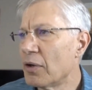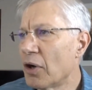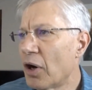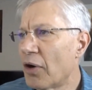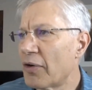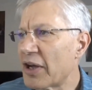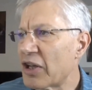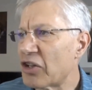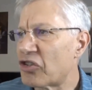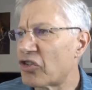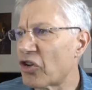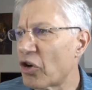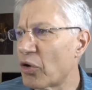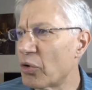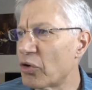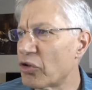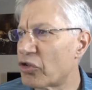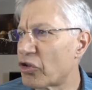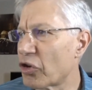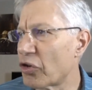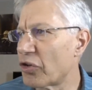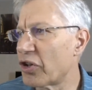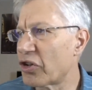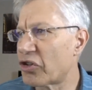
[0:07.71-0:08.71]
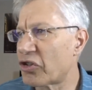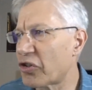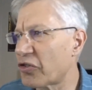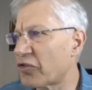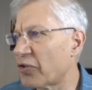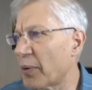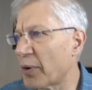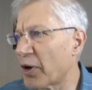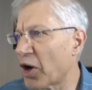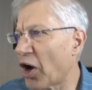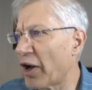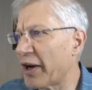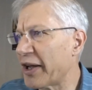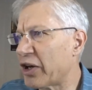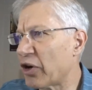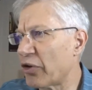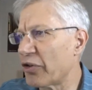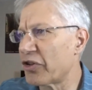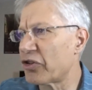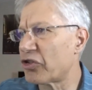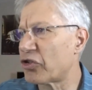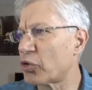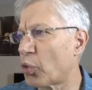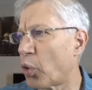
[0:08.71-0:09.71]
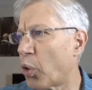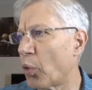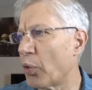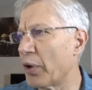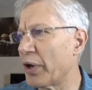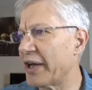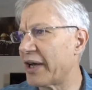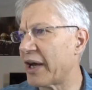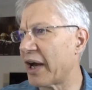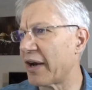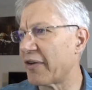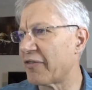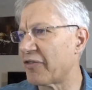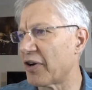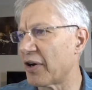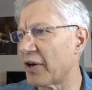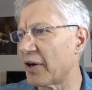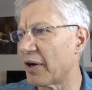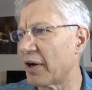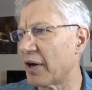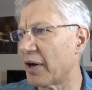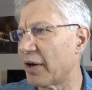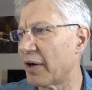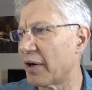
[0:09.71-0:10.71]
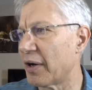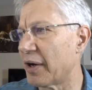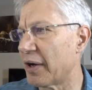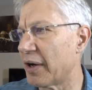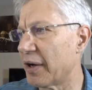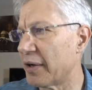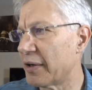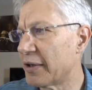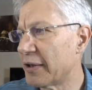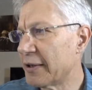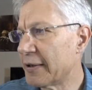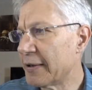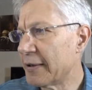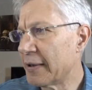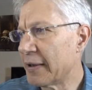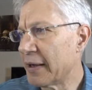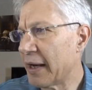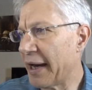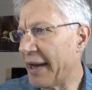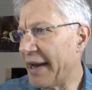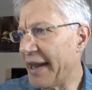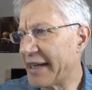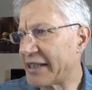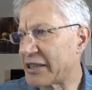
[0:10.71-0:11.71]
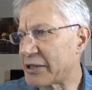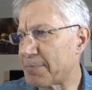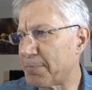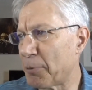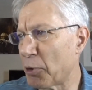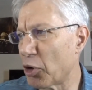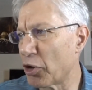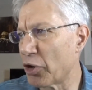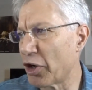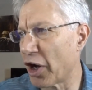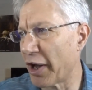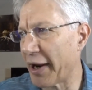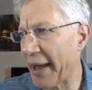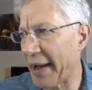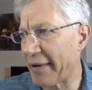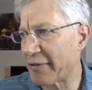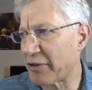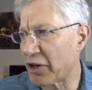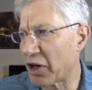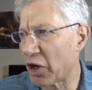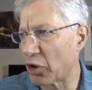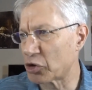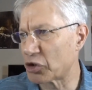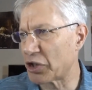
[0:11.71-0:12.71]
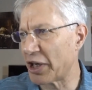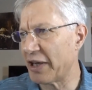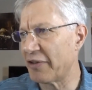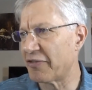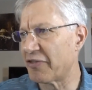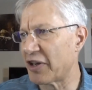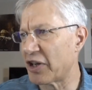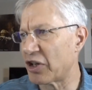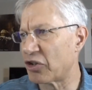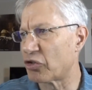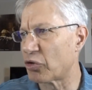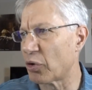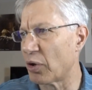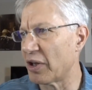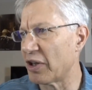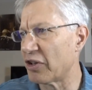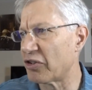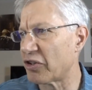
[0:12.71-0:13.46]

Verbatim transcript: okay, so, so this is an article, this is quoting kind of a, a, a, an expert on agriculture in Venezuela.